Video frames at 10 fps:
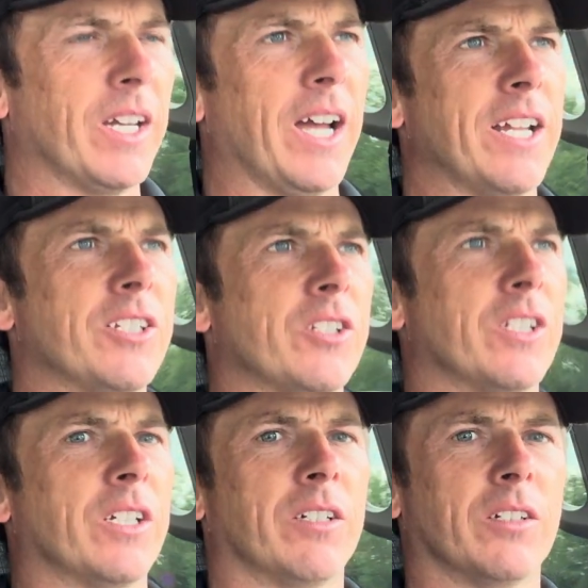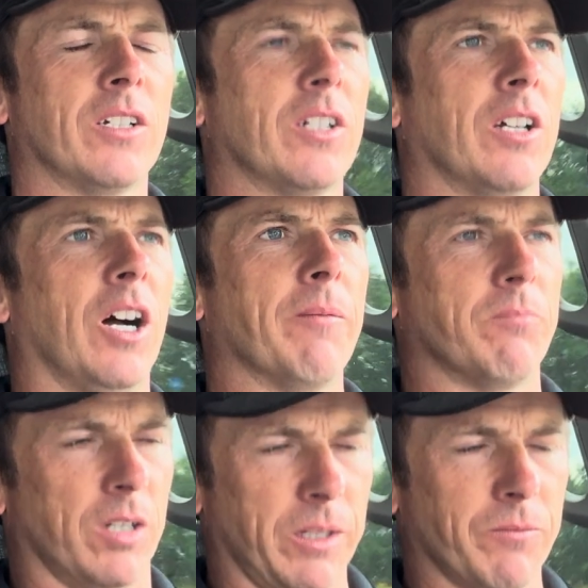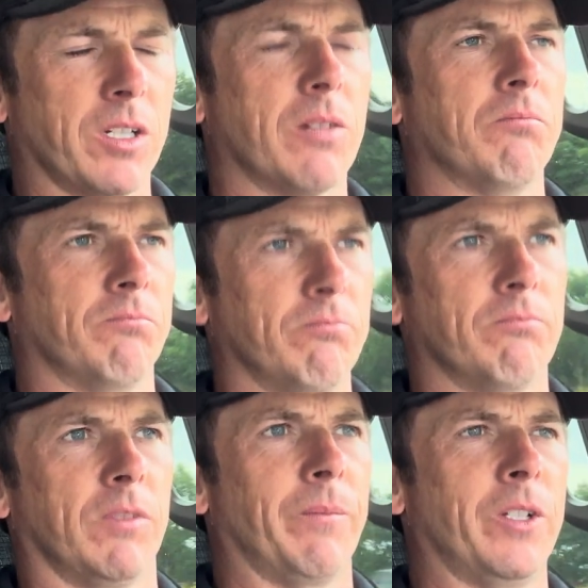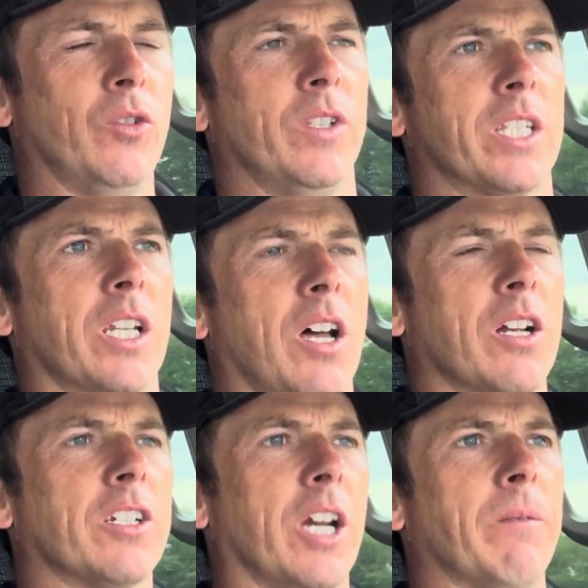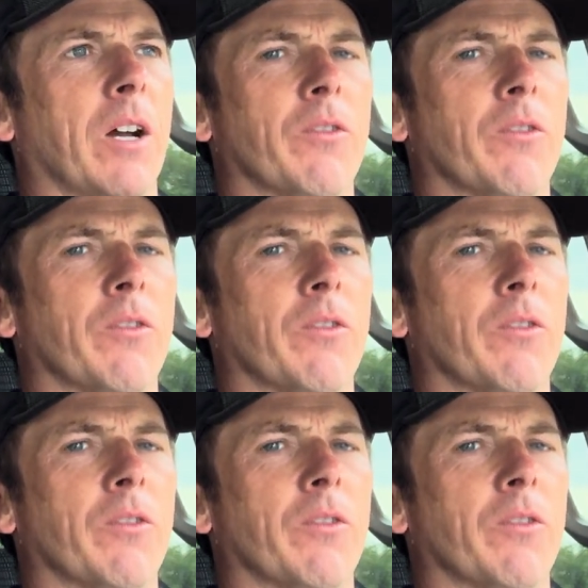And I'm doing this a long time now.